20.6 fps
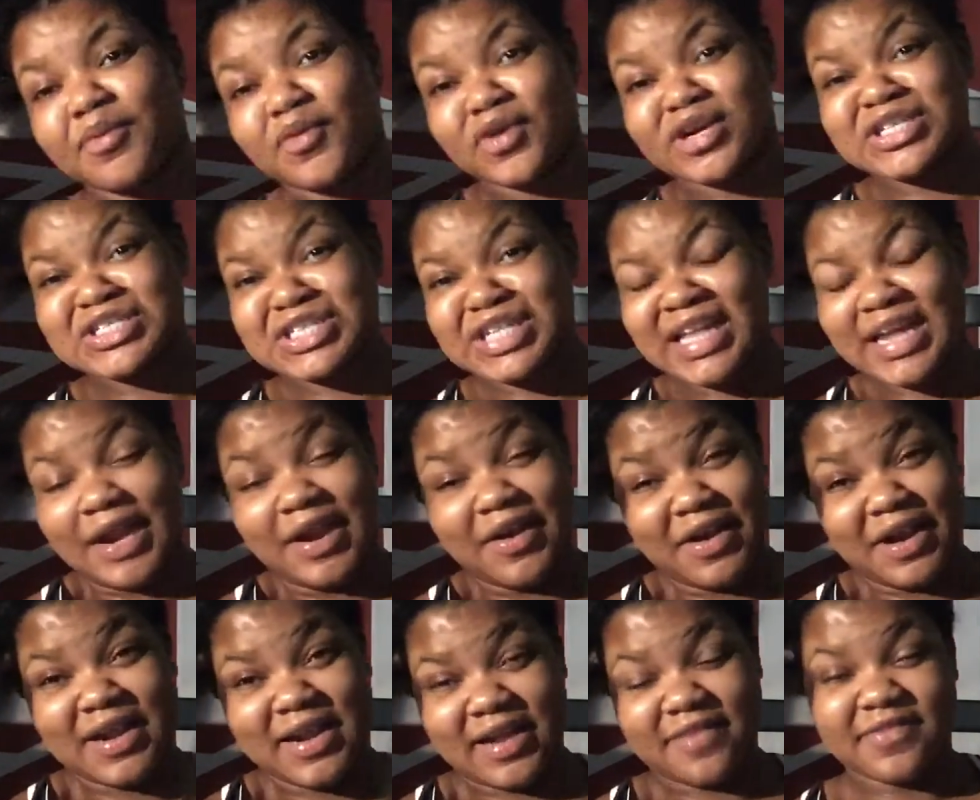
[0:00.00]
brush the
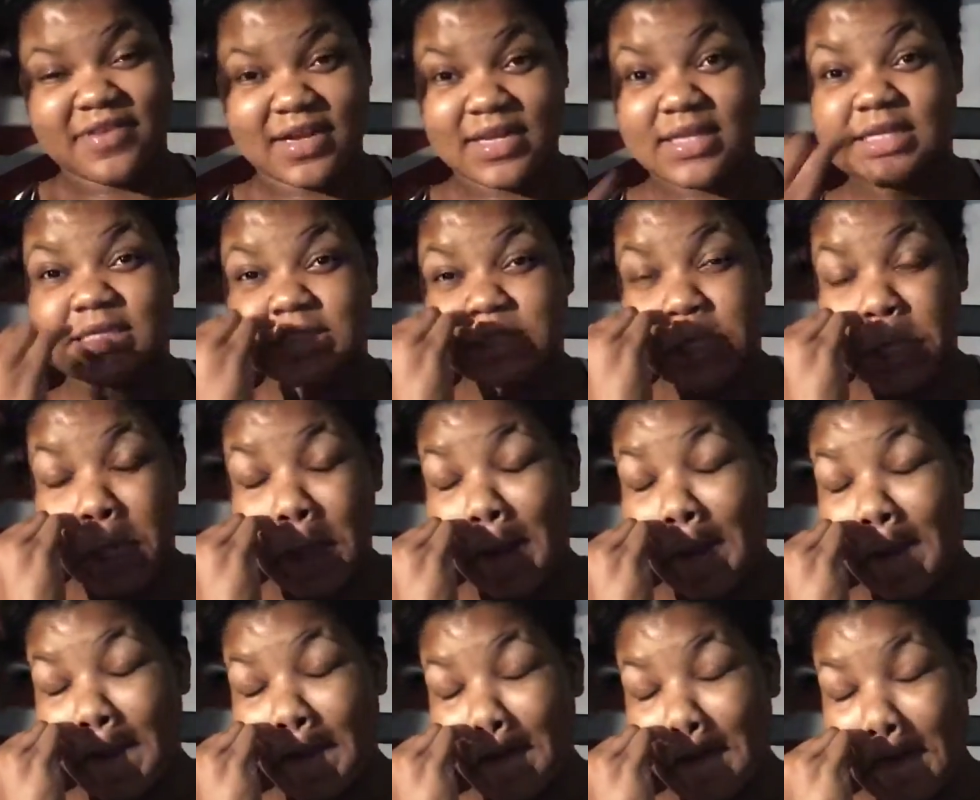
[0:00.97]
hair out after this.
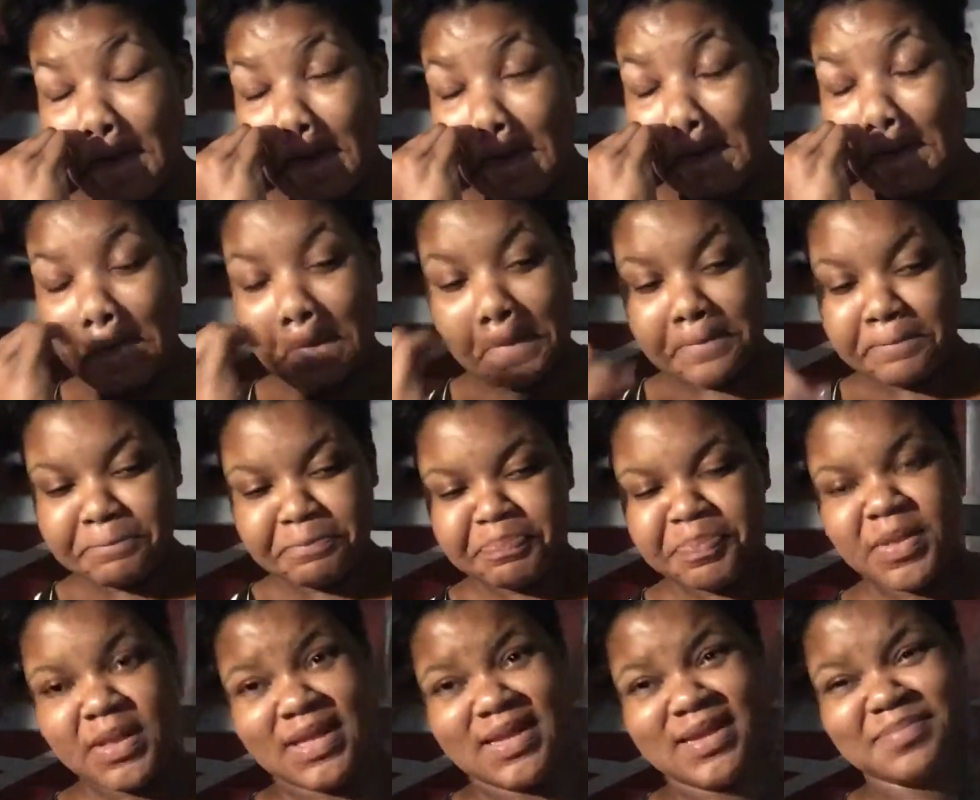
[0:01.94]
Well,
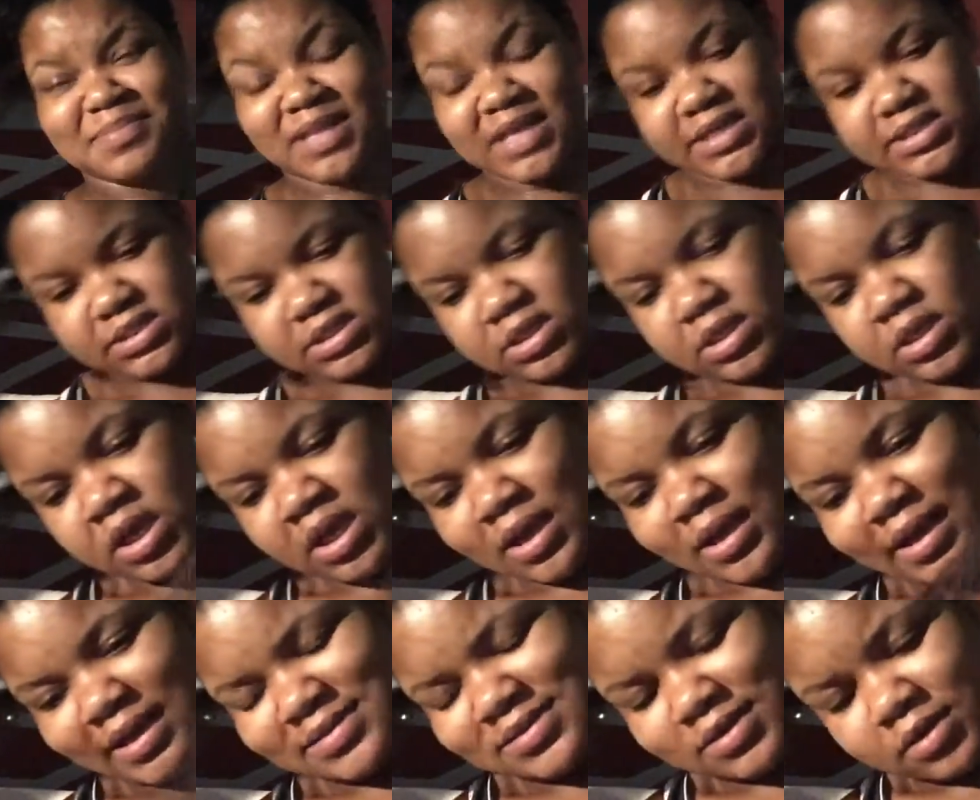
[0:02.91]
I'm lazy.
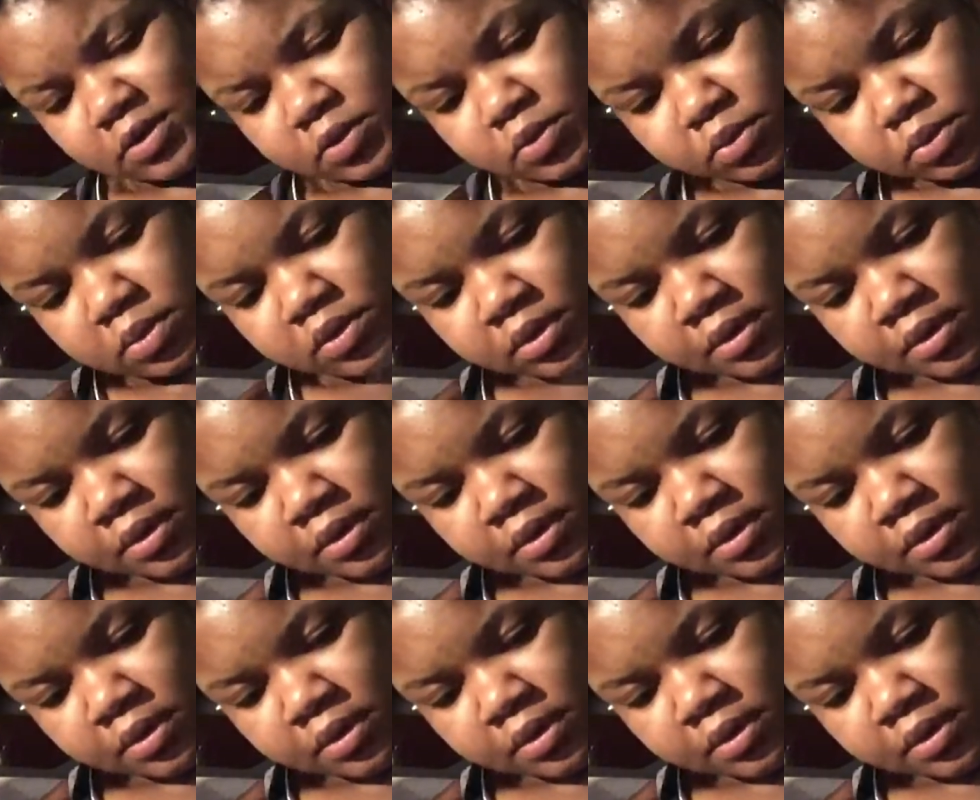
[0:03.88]
I don't.